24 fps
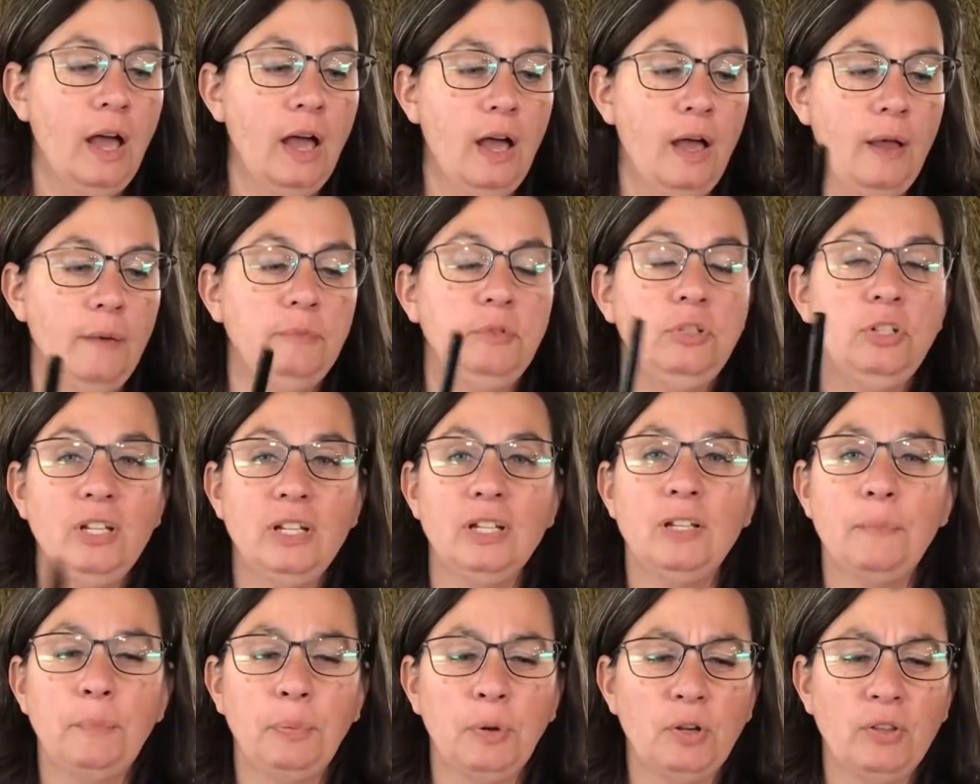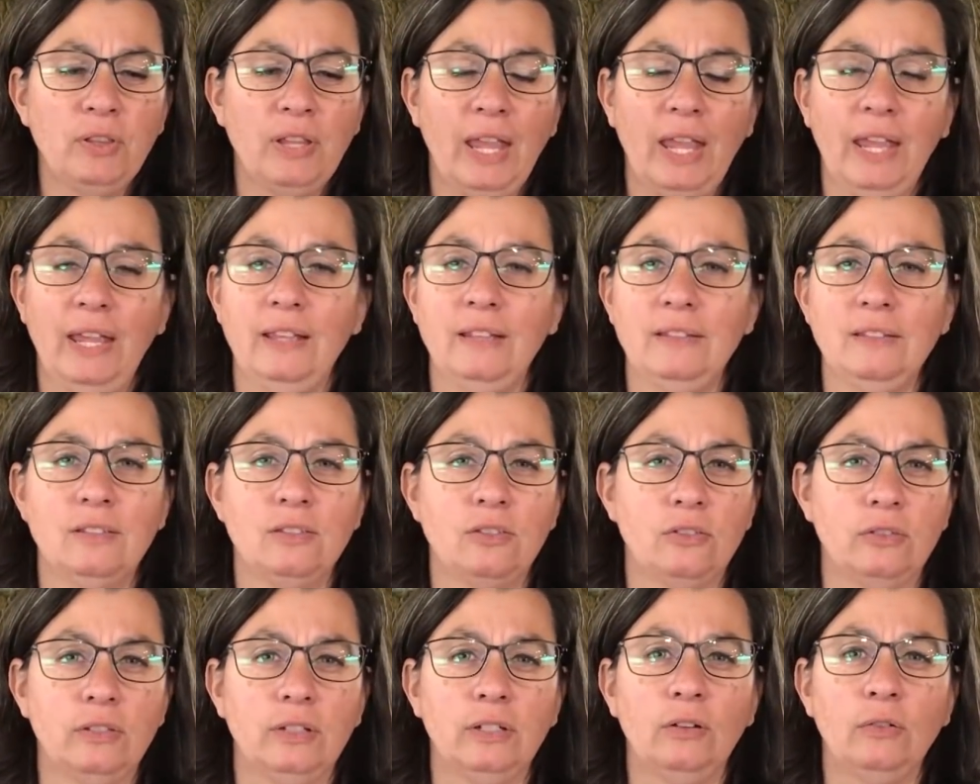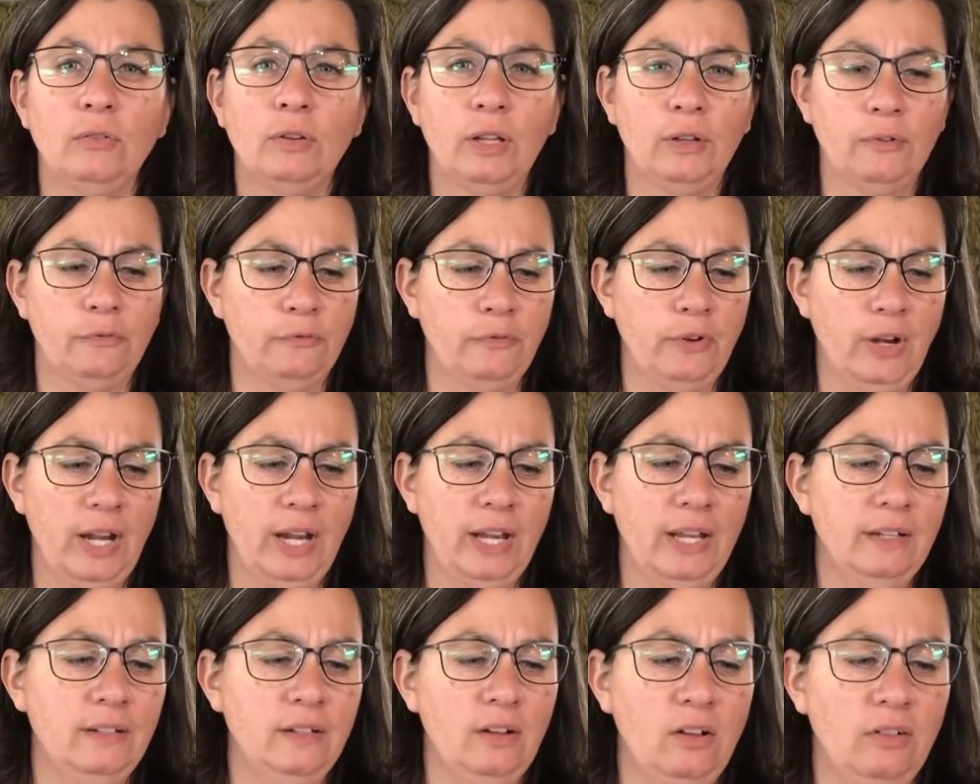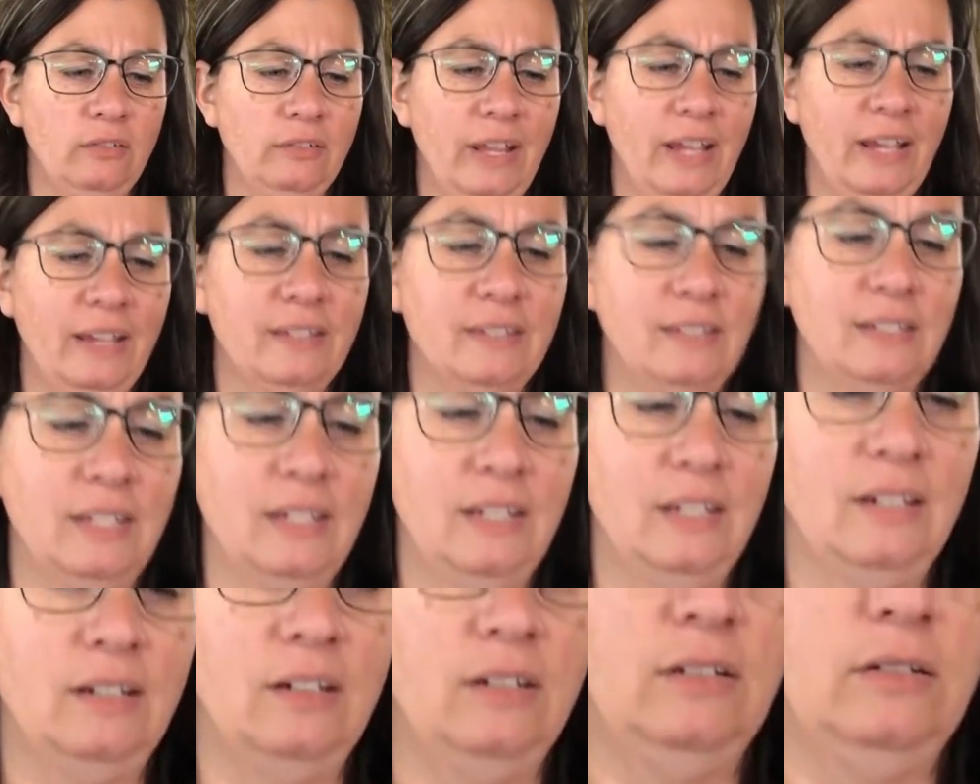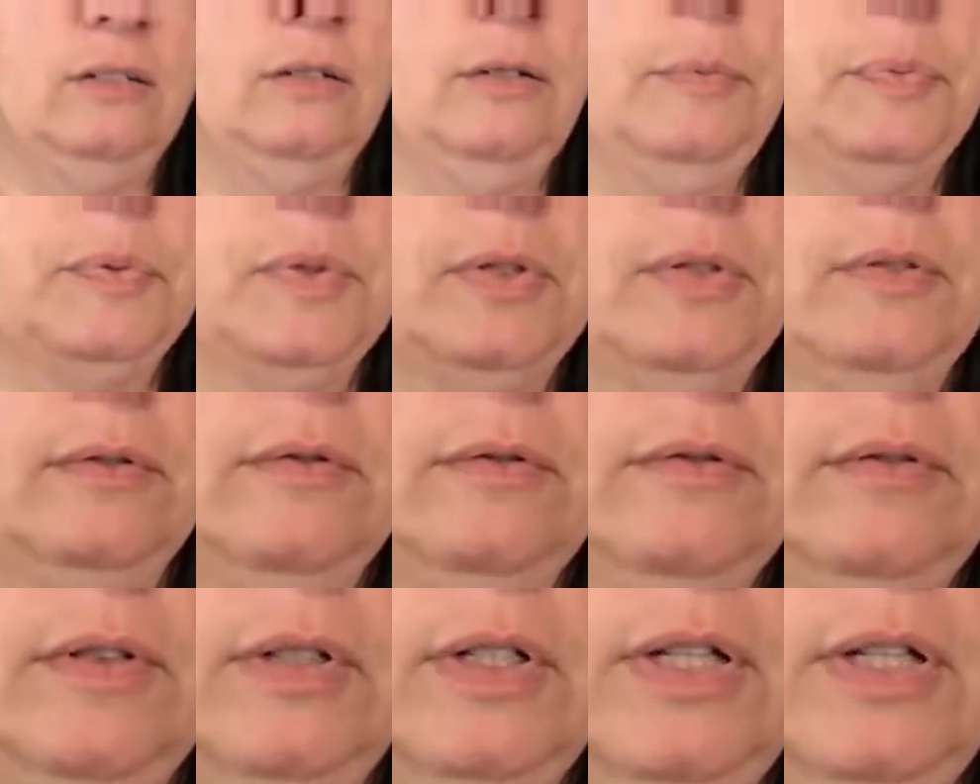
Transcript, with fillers: Um, you need to burn the ends so they don't get frayed and all nasty, oops,